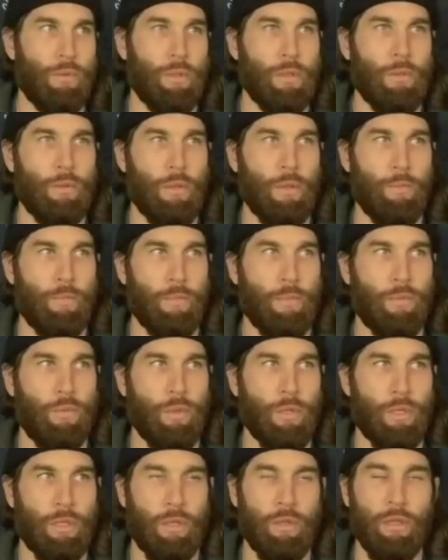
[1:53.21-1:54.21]
we're
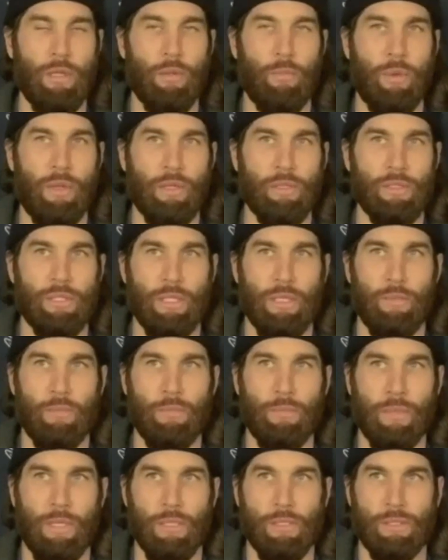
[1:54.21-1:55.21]
we're clearly the better team
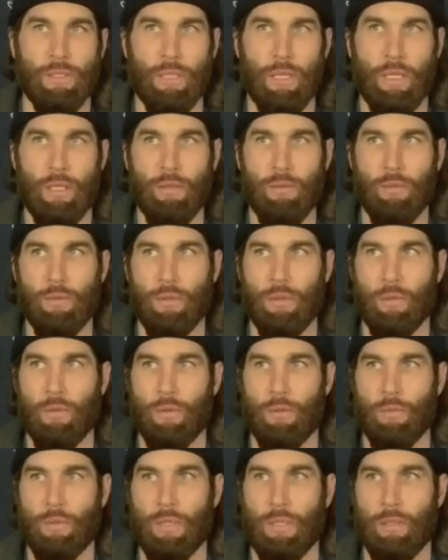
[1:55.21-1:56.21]
yesterday.
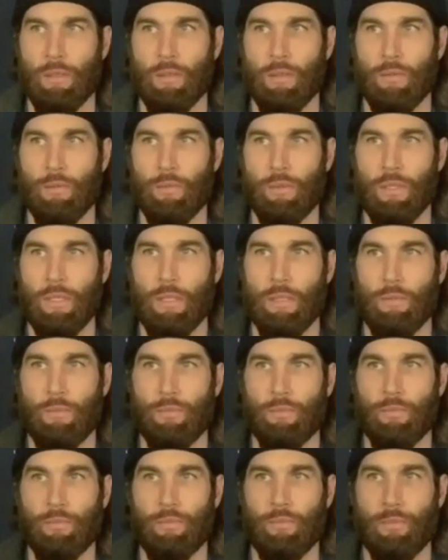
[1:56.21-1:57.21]
We we
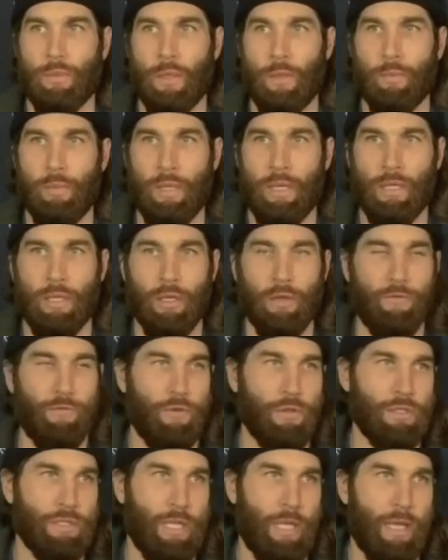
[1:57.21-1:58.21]
played a good
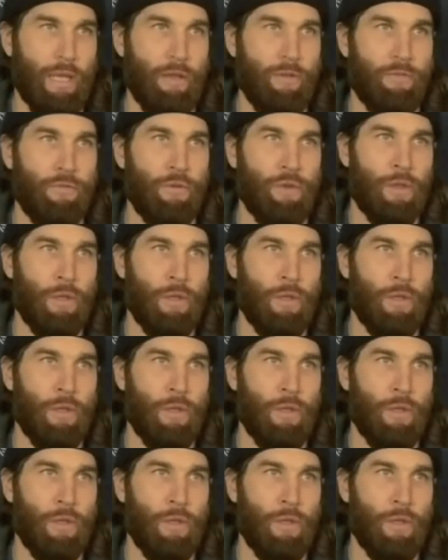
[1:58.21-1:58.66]
first half,